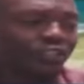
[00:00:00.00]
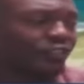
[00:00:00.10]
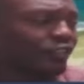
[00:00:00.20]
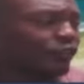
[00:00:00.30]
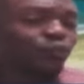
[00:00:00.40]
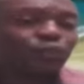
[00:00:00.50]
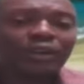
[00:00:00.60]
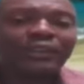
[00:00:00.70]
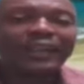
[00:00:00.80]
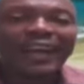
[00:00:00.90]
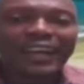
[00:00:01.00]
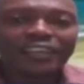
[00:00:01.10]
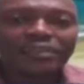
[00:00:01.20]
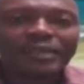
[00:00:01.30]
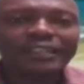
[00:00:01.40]
Not one
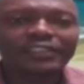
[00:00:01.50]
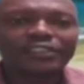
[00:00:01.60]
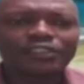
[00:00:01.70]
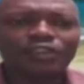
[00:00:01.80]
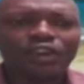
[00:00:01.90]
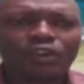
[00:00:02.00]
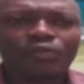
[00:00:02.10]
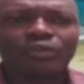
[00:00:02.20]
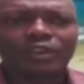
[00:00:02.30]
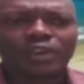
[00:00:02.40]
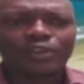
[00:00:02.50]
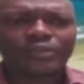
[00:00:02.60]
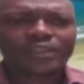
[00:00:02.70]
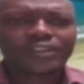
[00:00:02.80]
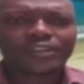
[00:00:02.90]
argument as to how
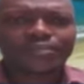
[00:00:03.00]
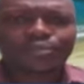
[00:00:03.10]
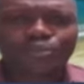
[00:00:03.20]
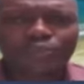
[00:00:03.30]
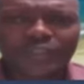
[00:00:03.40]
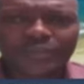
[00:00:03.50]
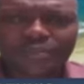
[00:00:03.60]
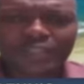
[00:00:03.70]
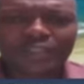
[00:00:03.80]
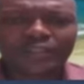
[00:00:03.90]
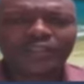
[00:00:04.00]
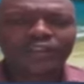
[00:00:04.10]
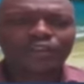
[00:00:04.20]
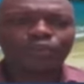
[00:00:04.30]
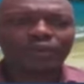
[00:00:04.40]
we could improve the bill,
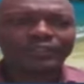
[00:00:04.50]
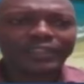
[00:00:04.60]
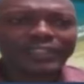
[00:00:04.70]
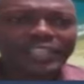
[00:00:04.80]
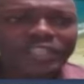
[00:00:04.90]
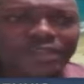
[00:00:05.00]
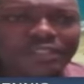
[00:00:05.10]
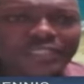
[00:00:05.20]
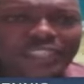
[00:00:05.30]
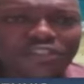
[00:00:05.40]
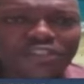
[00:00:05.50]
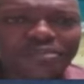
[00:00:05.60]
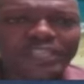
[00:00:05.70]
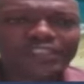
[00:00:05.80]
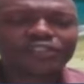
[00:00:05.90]
what are the areas that should
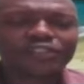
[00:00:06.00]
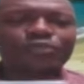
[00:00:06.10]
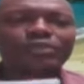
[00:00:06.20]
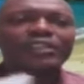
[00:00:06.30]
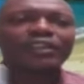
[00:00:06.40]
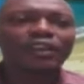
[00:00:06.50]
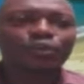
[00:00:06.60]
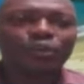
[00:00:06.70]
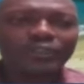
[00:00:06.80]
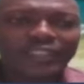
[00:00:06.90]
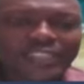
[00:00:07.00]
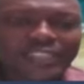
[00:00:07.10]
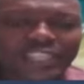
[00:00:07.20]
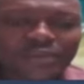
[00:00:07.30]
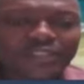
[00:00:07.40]
be excluded, what are the
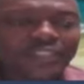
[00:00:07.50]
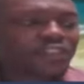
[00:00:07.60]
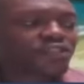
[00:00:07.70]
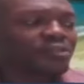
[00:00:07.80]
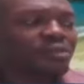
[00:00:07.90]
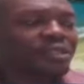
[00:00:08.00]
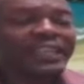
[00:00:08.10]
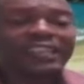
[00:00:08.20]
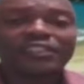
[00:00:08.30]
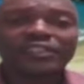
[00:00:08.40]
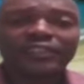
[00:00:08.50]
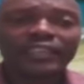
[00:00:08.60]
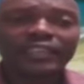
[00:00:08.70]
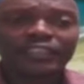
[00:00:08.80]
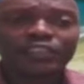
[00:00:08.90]
areas that should be ex-
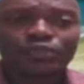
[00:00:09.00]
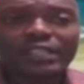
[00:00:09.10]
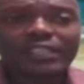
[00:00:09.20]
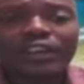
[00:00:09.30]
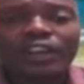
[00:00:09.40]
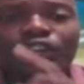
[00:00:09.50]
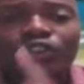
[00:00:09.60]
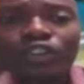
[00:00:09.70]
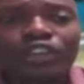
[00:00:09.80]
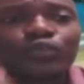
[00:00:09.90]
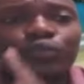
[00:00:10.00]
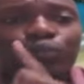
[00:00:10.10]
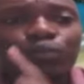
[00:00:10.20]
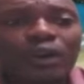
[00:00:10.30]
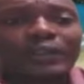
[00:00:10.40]
yeah. included. Not
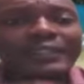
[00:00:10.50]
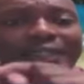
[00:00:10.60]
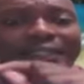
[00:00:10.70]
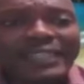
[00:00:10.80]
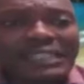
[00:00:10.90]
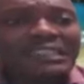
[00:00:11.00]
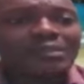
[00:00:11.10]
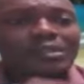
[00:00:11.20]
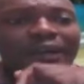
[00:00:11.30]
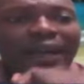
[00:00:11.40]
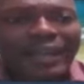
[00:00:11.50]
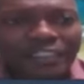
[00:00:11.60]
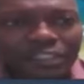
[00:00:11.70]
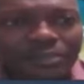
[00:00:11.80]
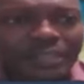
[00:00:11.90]
one sensible
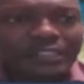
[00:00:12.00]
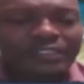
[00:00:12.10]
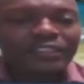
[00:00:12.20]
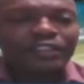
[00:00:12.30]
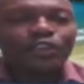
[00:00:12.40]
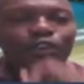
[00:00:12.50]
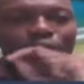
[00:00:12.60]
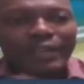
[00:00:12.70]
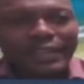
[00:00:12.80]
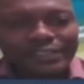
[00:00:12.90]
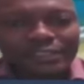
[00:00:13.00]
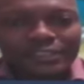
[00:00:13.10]
argument. All so I Mr.